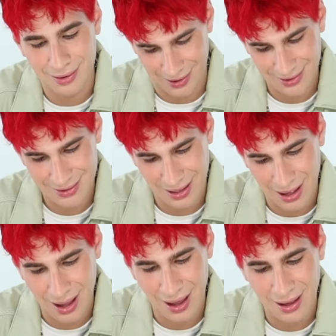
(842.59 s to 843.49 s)
Yes,
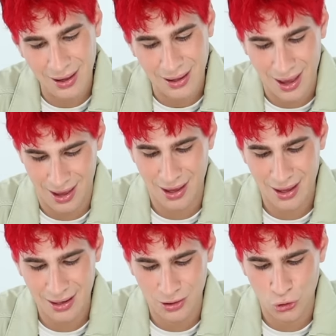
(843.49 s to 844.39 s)
I
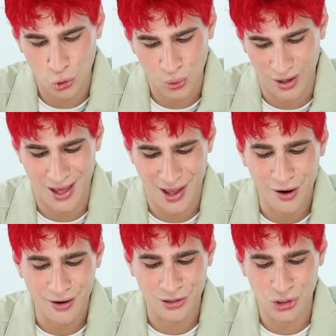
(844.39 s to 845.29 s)
can. Your
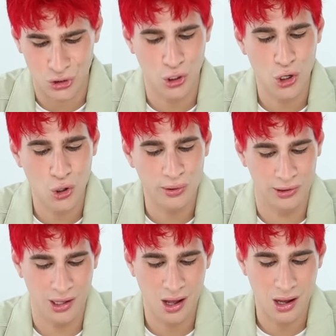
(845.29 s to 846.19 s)
hair is so
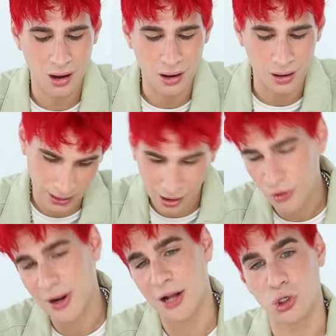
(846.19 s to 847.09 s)
long. I love your
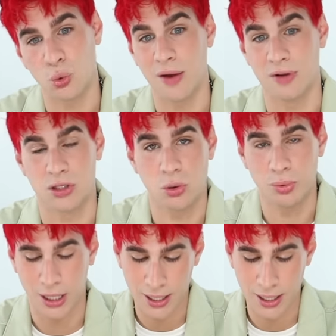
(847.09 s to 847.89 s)
natural wave, it's so pretty.